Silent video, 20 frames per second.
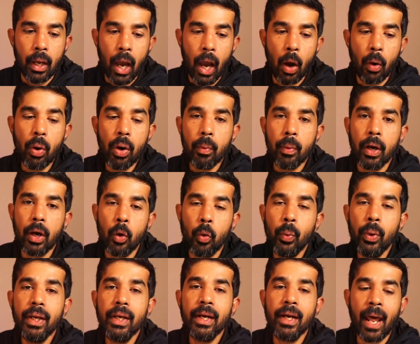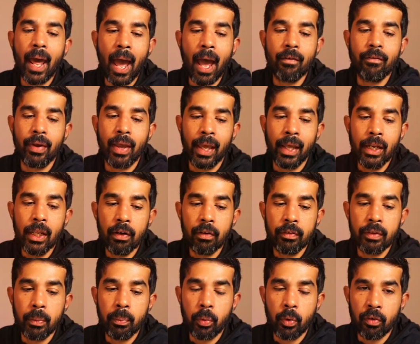However, we didn't have any
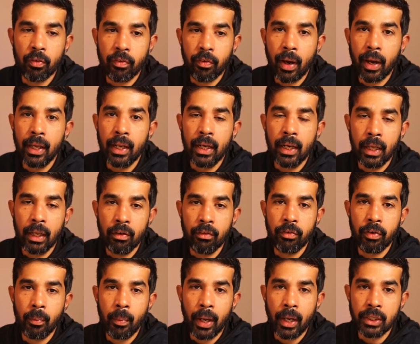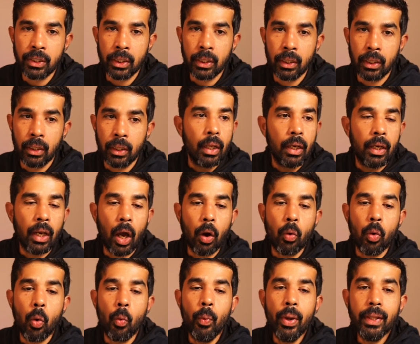of the profile information.
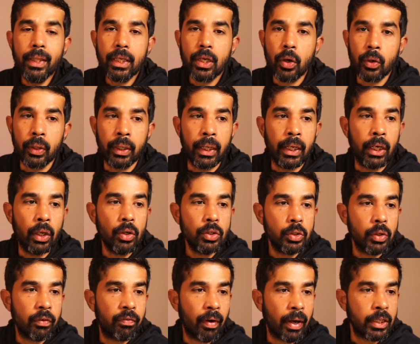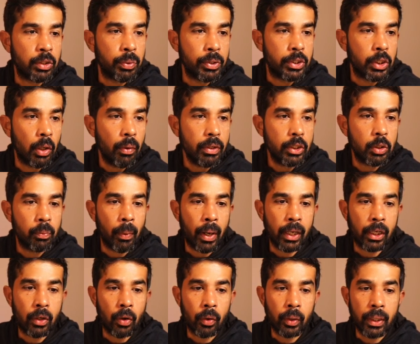Now with Cognito, so if I switch over to
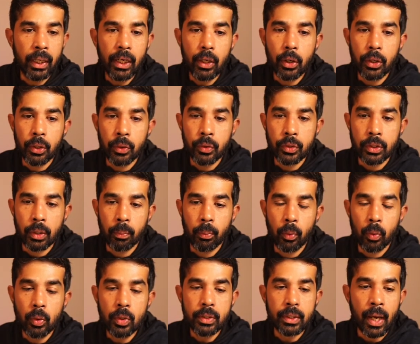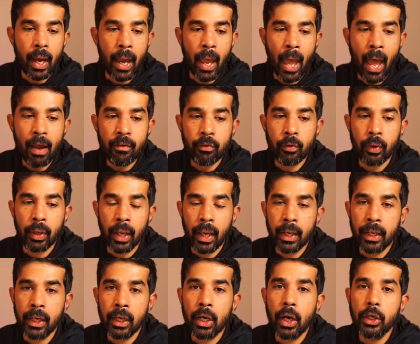my Cognito user pools, I have
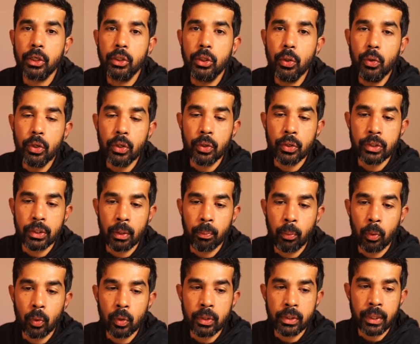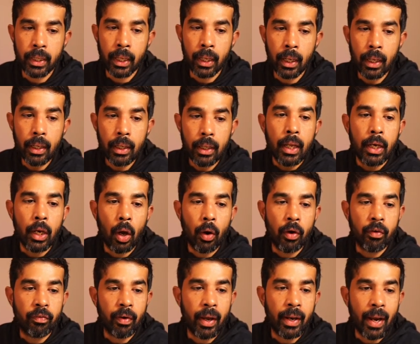created two user pools here. Now
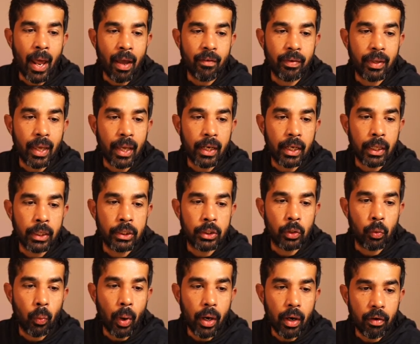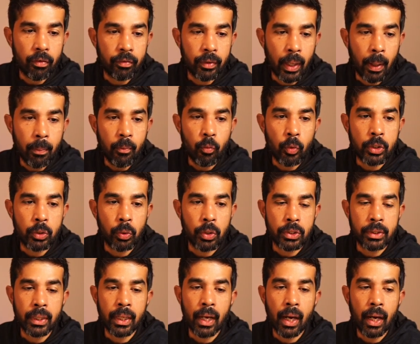if I navigate into one of them, which
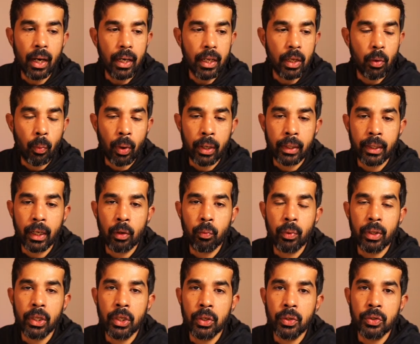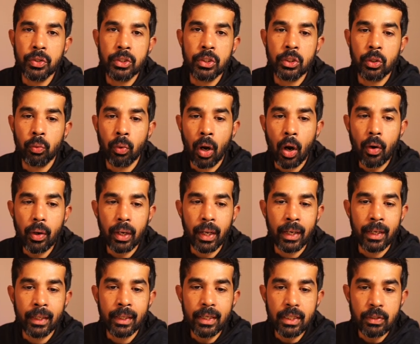was the earlier one that we used throughout
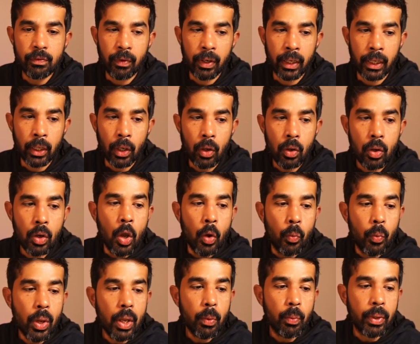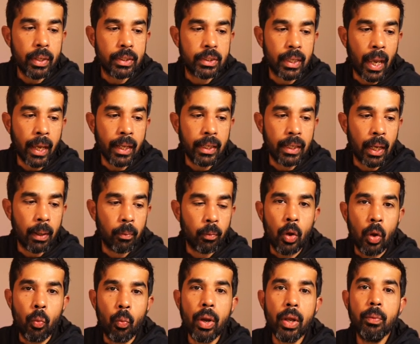in this video, when we signed up
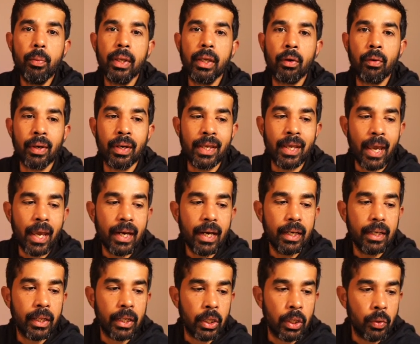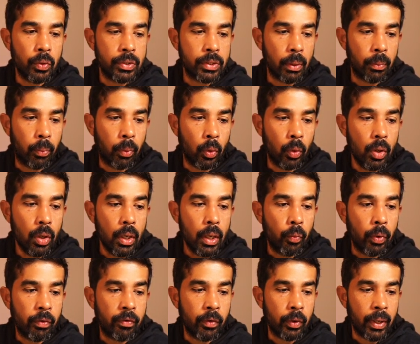when we created the user pool,
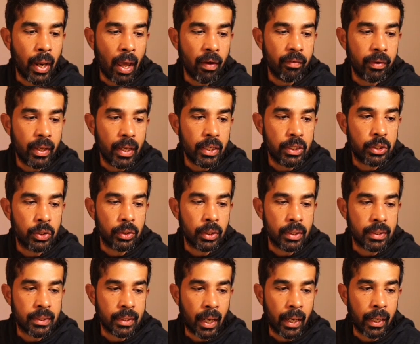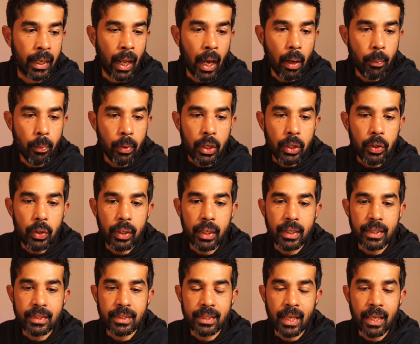if you navigate to the sign up, you
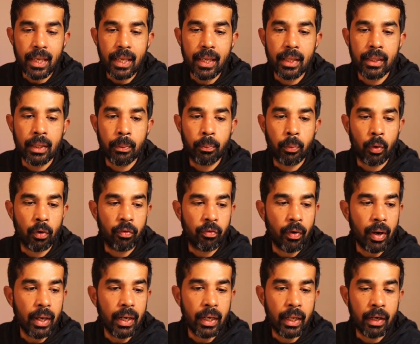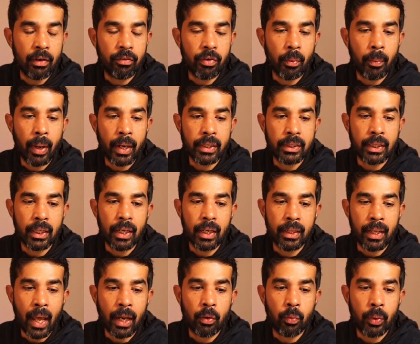can see the profile information
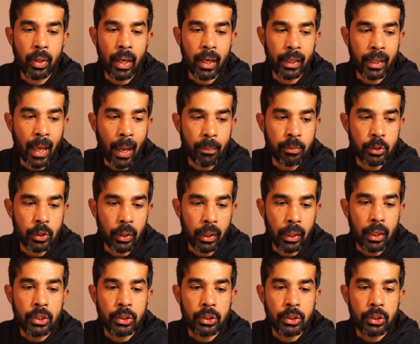that we are capturing.